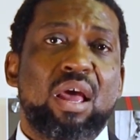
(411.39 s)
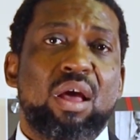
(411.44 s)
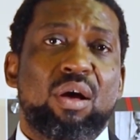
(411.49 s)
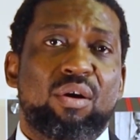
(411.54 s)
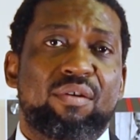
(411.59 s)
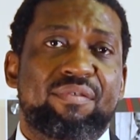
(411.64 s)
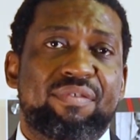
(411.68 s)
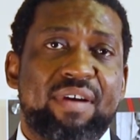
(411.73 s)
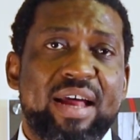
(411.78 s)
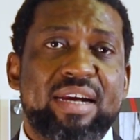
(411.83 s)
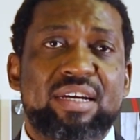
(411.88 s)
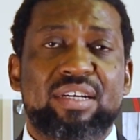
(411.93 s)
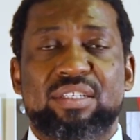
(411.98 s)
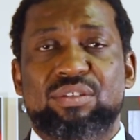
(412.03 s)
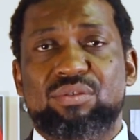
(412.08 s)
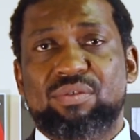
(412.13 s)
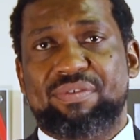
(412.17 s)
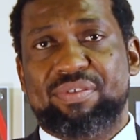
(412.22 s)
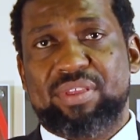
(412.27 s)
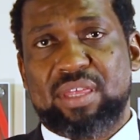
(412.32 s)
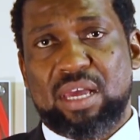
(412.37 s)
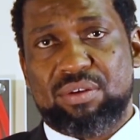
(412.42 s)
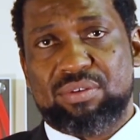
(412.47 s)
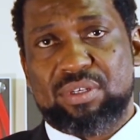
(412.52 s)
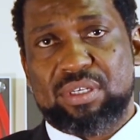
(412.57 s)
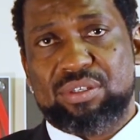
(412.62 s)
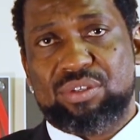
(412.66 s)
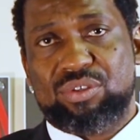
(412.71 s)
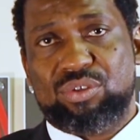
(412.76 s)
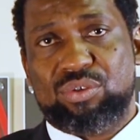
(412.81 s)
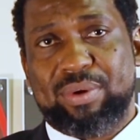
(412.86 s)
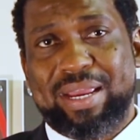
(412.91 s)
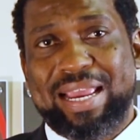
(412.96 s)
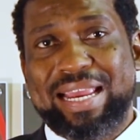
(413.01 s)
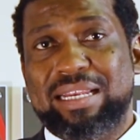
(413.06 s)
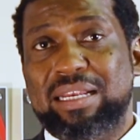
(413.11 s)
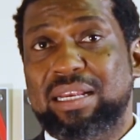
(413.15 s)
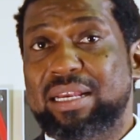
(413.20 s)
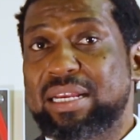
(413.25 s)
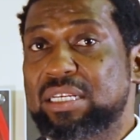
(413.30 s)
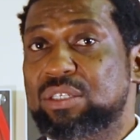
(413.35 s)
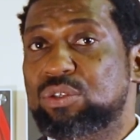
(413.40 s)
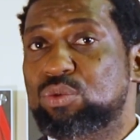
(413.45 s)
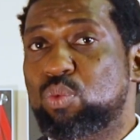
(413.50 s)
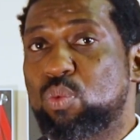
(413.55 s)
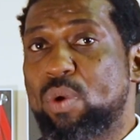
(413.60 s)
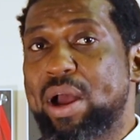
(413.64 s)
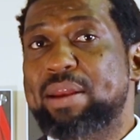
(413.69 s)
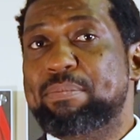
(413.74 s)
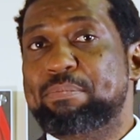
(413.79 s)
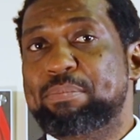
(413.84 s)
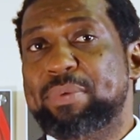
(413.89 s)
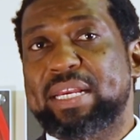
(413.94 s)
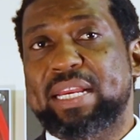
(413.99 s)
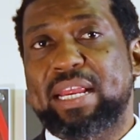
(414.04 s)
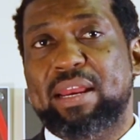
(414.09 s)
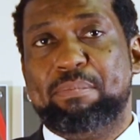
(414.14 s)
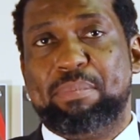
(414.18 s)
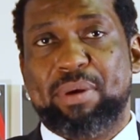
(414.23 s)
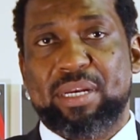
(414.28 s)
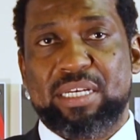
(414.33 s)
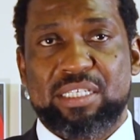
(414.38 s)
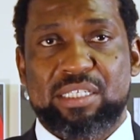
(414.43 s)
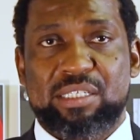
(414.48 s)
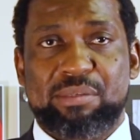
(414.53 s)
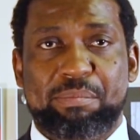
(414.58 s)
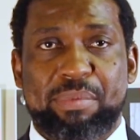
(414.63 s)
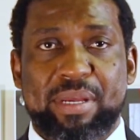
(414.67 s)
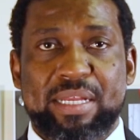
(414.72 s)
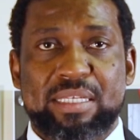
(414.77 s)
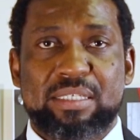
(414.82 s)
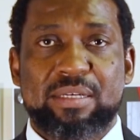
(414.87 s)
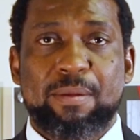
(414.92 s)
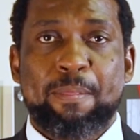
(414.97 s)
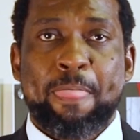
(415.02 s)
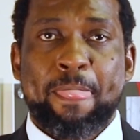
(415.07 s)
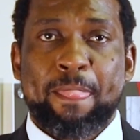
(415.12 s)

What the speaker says: of hundreds of thousands to at least 1 million participants